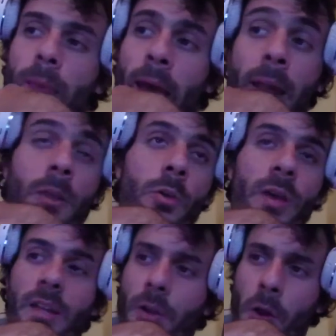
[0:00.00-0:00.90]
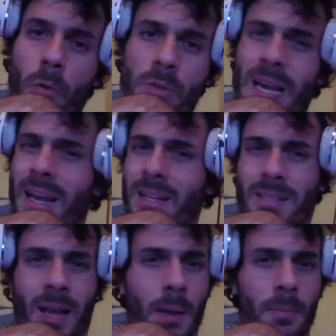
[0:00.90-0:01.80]
and you get no's. I get
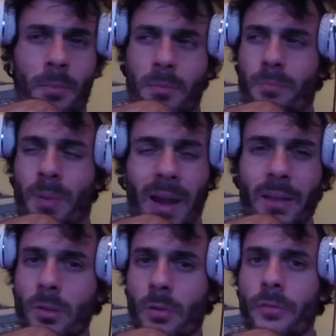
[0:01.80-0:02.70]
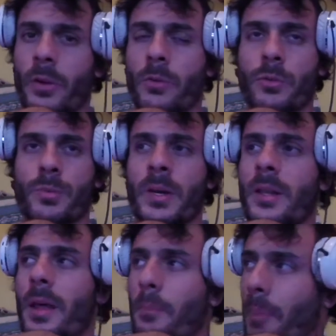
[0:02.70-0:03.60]
plenty of no's, man.
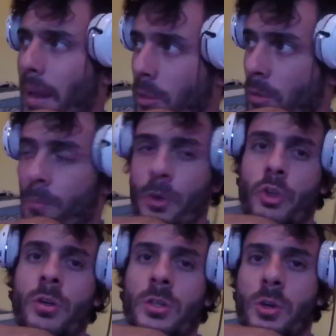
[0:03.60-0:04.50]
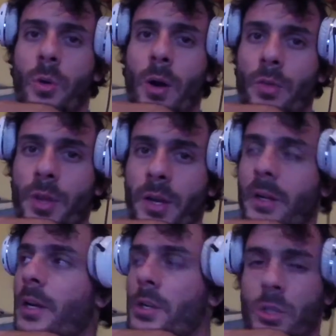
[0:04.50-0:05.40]
There are plenty of opportunities out there.
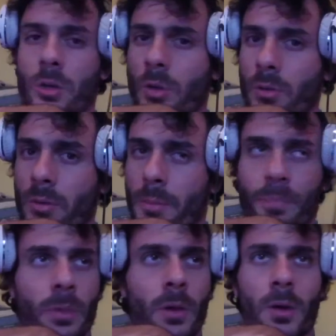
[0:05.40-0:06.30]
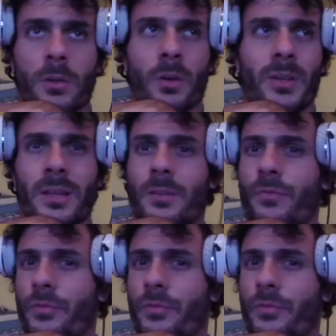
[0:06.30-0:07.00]
So don't get